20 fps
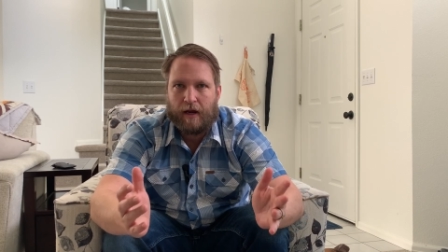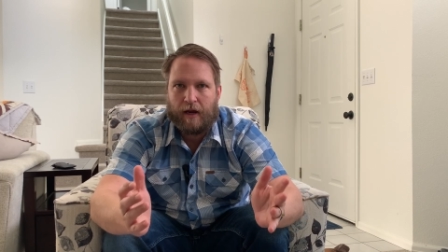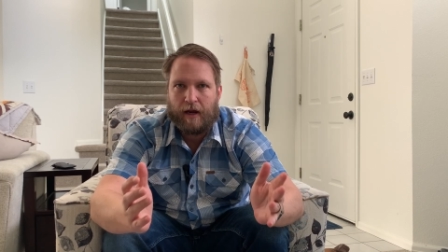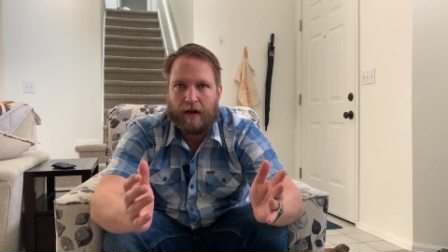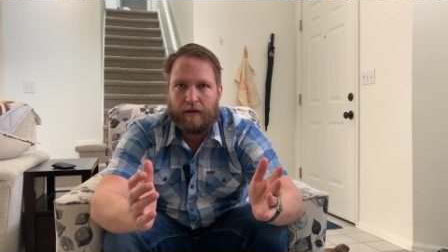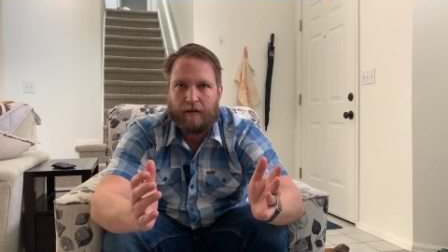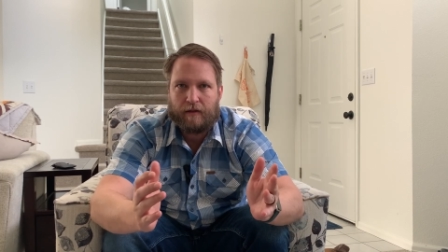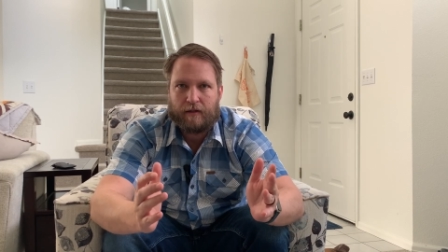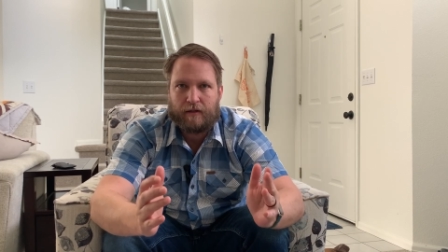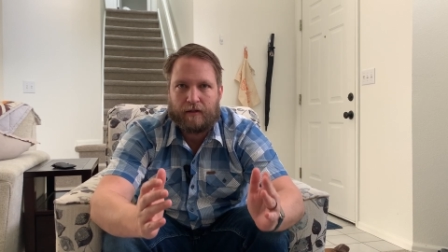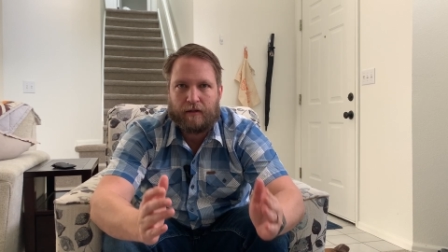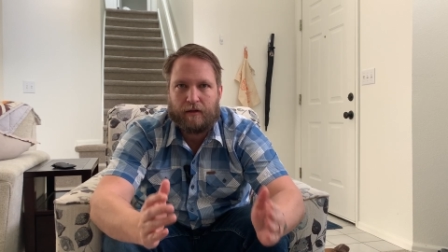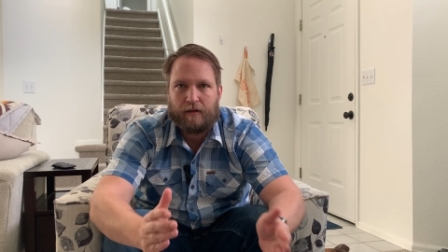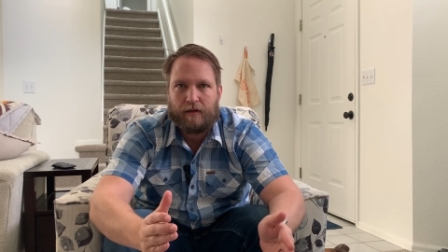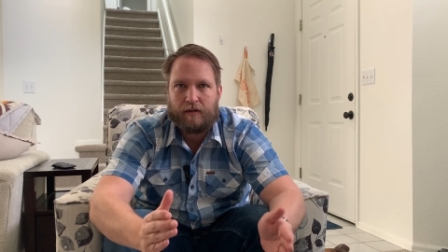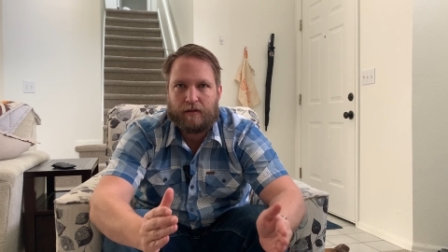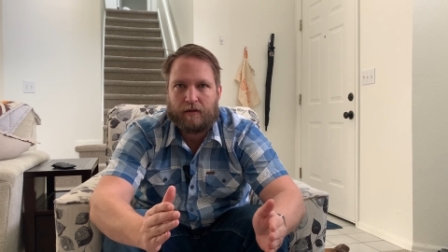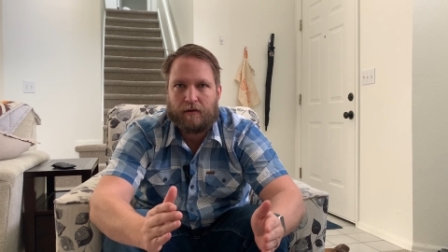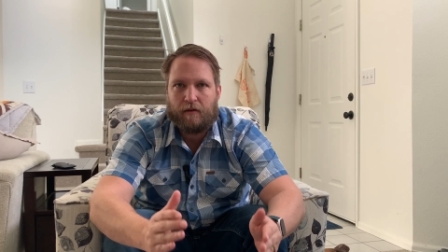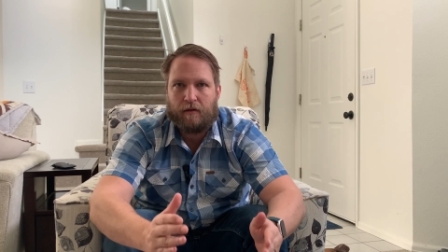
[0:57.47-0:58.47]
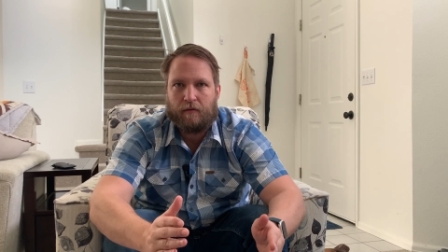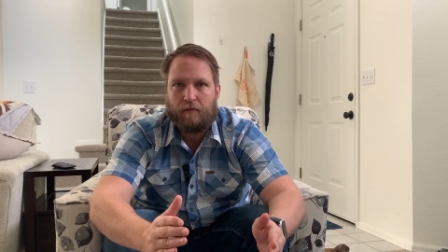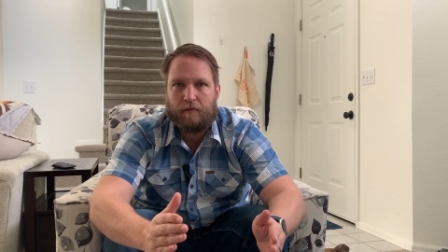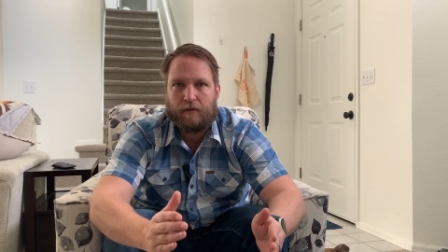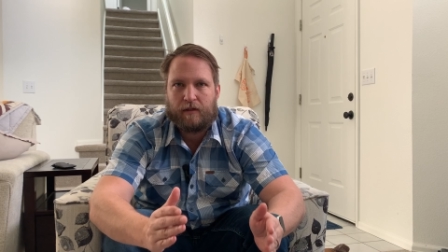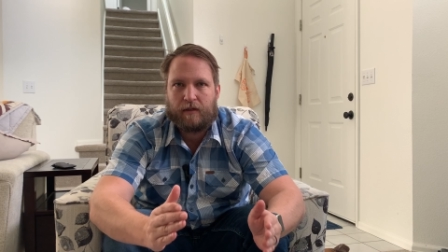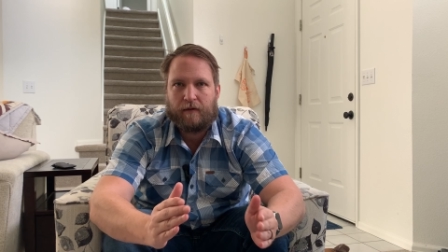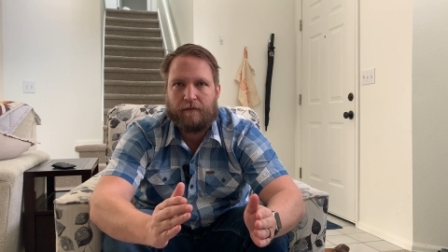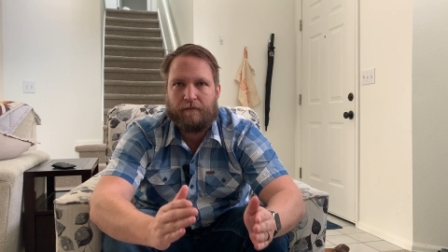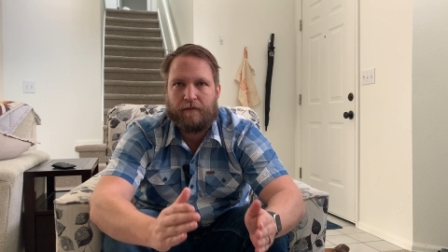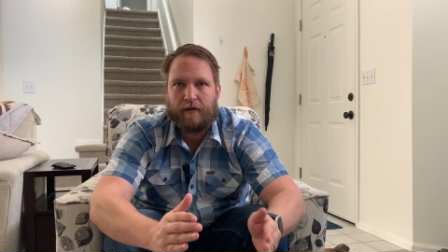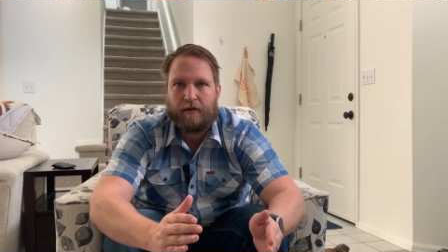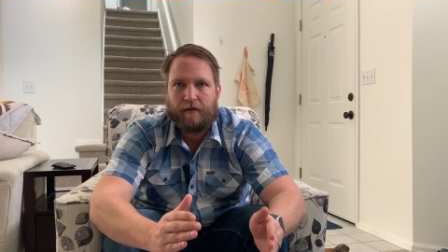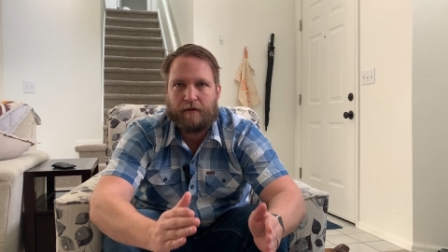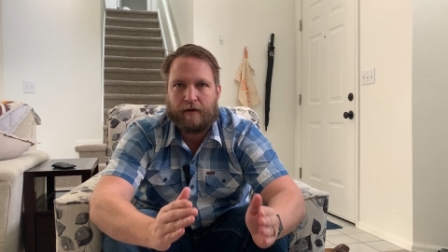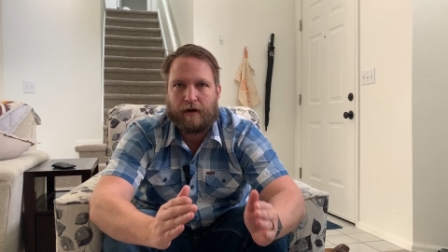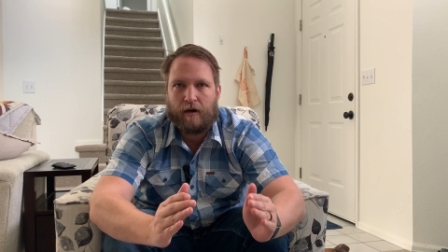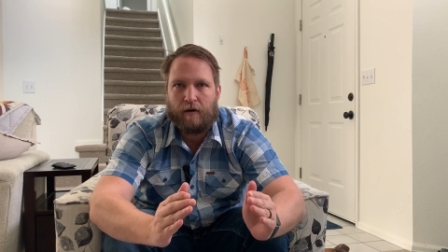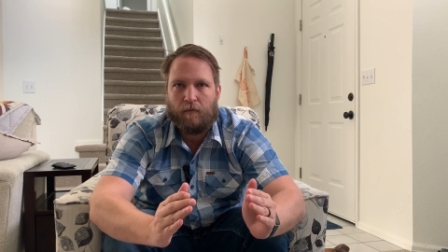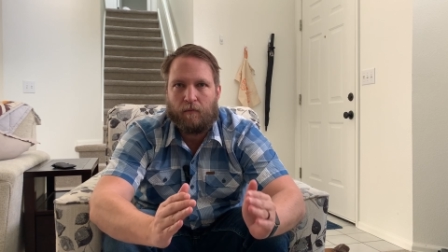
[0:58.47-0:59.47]
And the study's goal was to
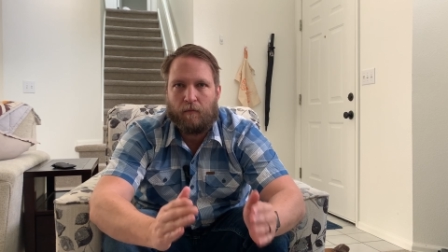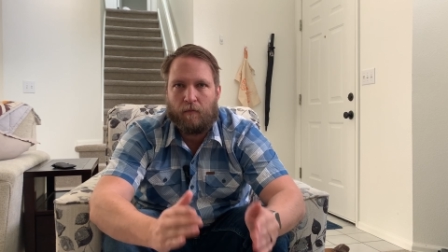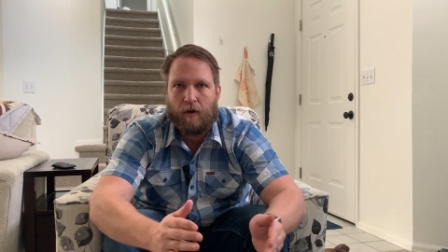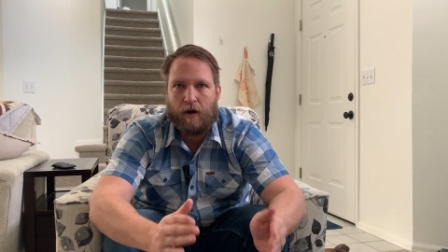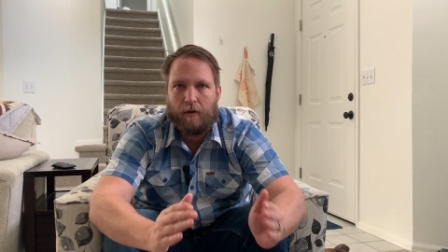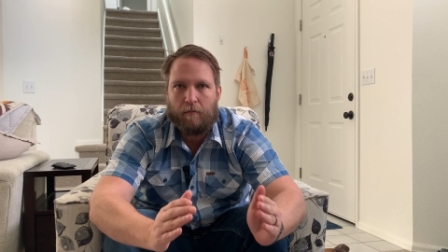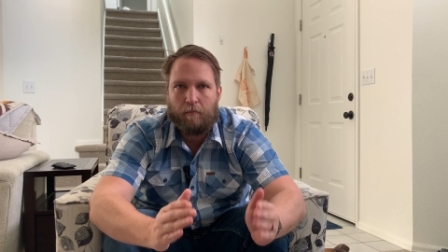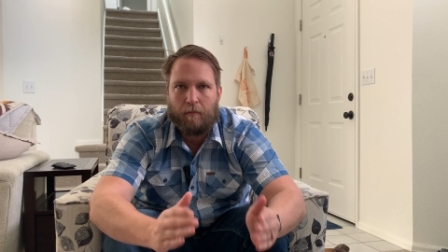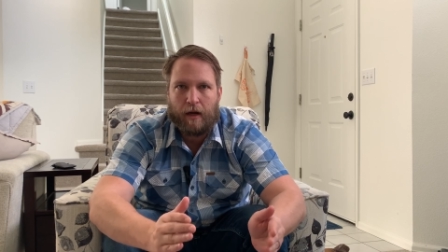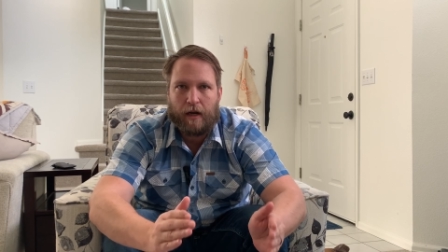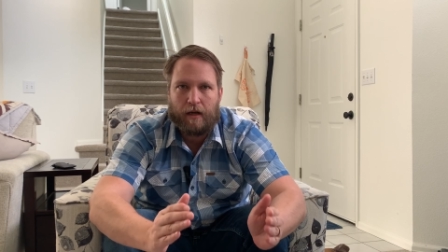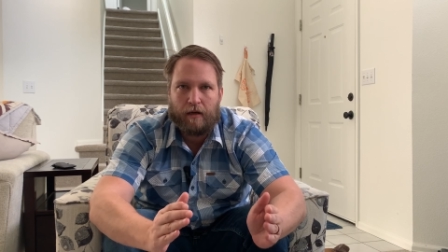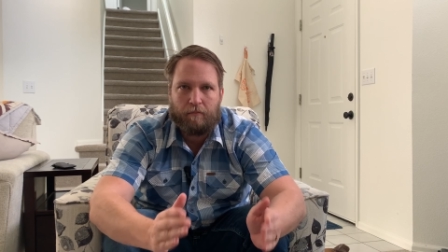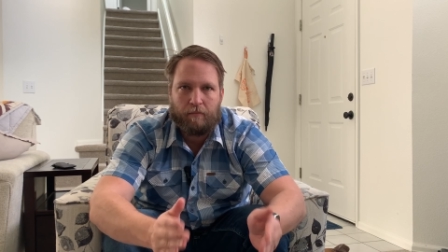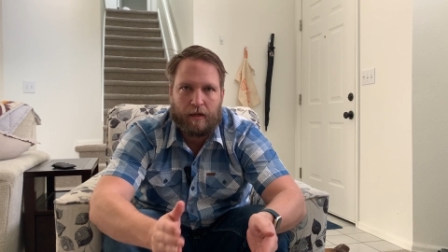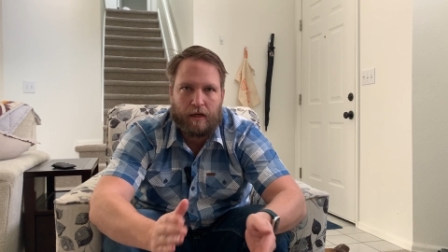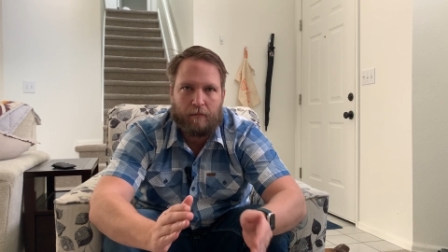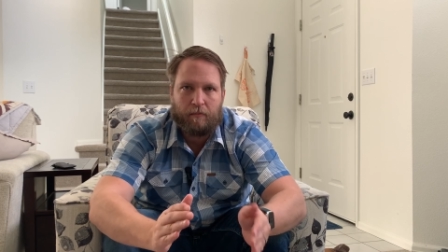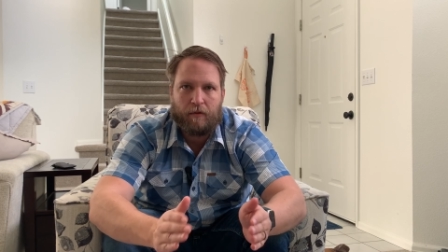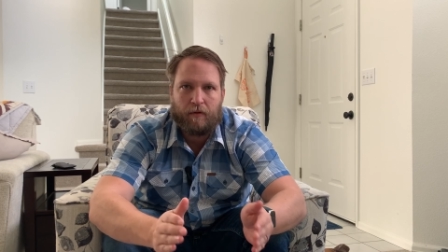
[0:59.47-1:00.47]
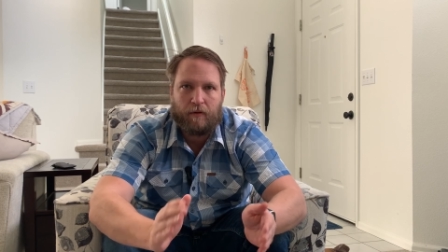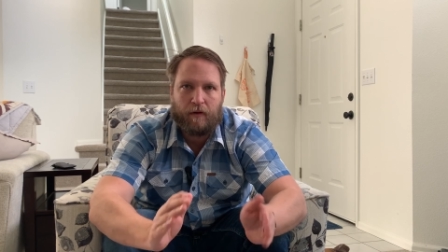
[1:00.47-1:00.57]
figure out what made people